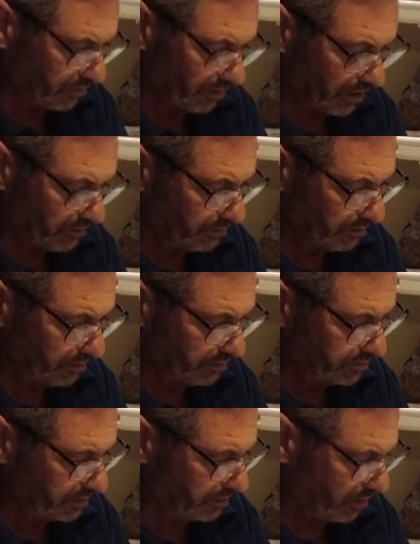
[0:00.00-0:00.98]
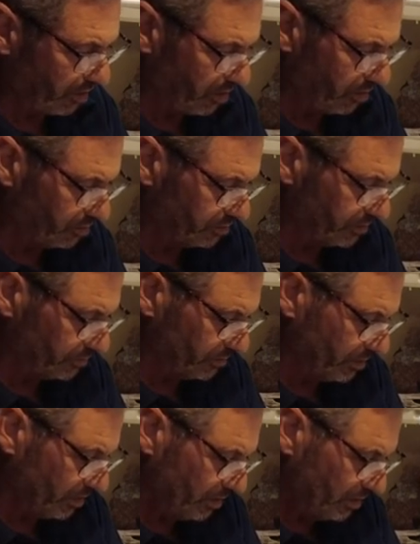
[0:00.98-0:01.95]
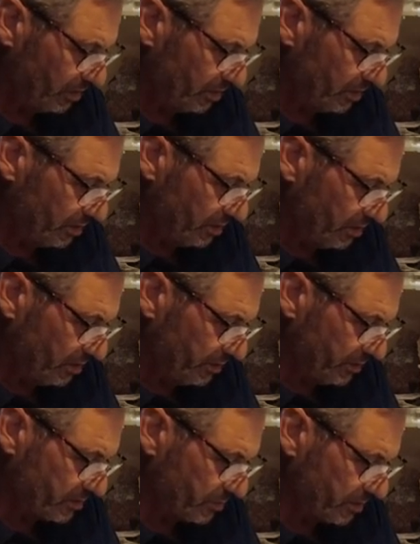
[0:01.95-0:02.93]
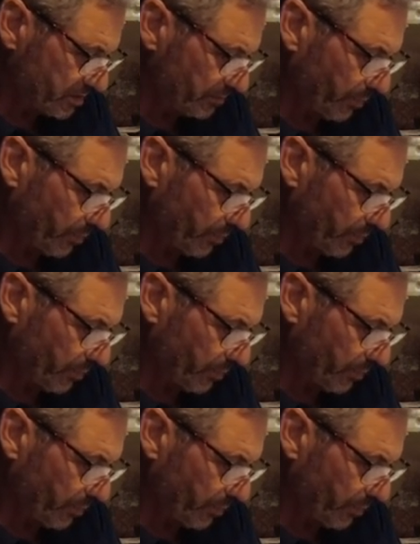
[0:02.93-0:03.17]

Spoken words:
great reels. They're old. This one's a